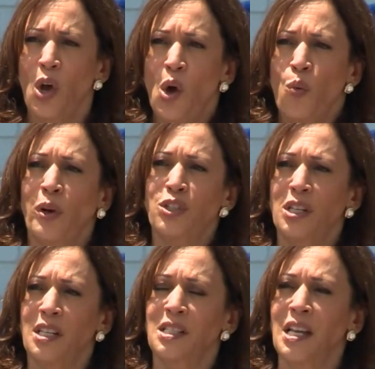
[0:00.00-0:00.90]
which it
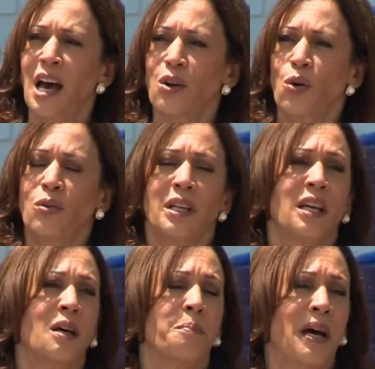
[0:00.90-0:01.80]
is not only
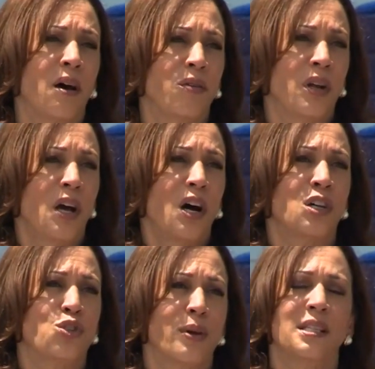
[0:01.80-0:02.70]
about
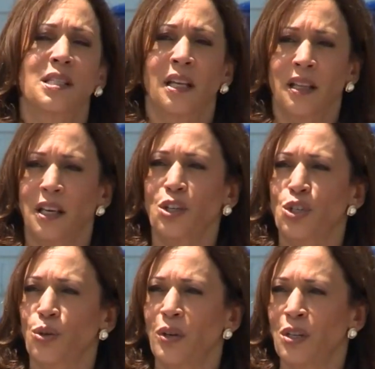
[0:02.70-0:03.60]
addressing the
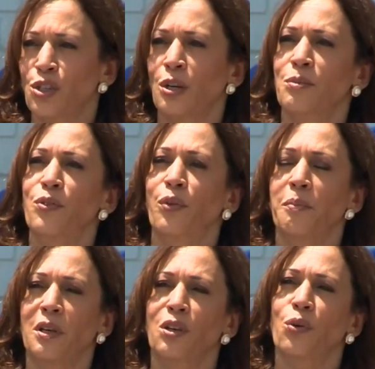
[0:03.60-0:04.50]
issue in terms of
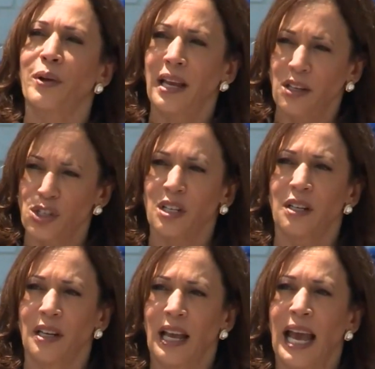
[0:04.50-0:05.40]
amelioration
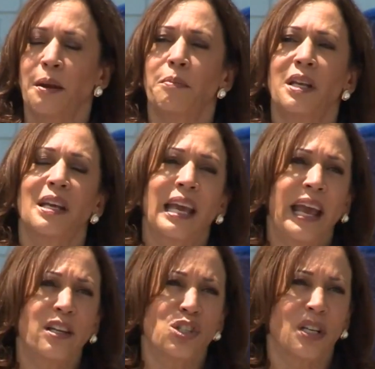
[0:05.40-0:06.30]
and
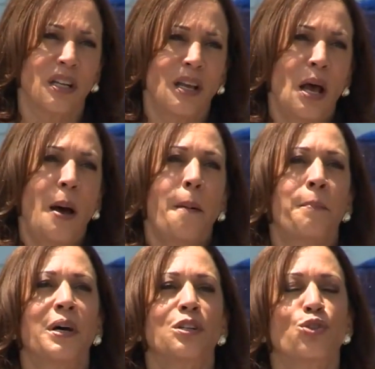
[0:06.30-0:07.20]
mitigation,
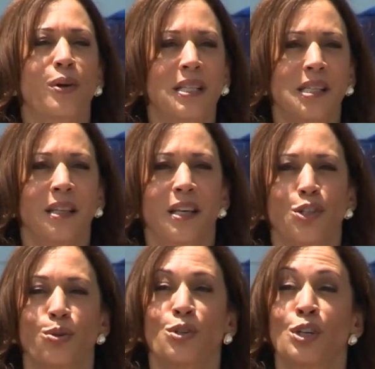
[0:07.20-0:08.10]
but addressing the
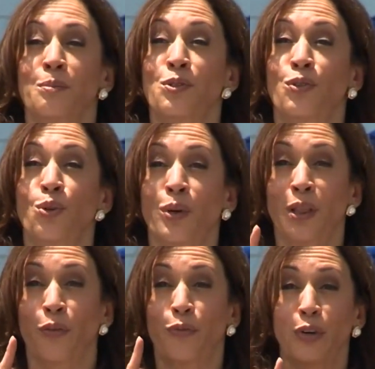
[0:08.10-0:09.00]
issue in terms of doing
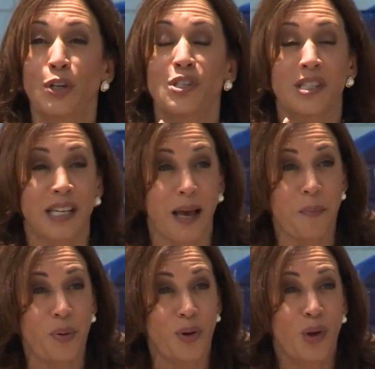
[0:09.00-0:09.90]
the first step,
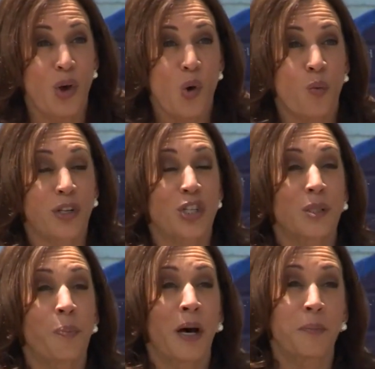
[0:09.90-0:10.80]
which is
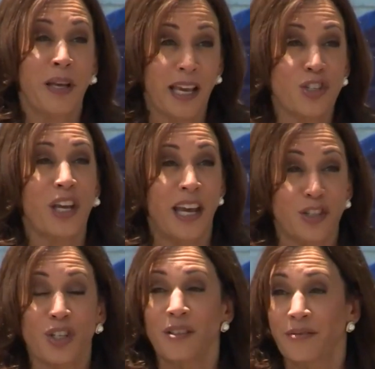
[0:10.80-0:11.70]
public education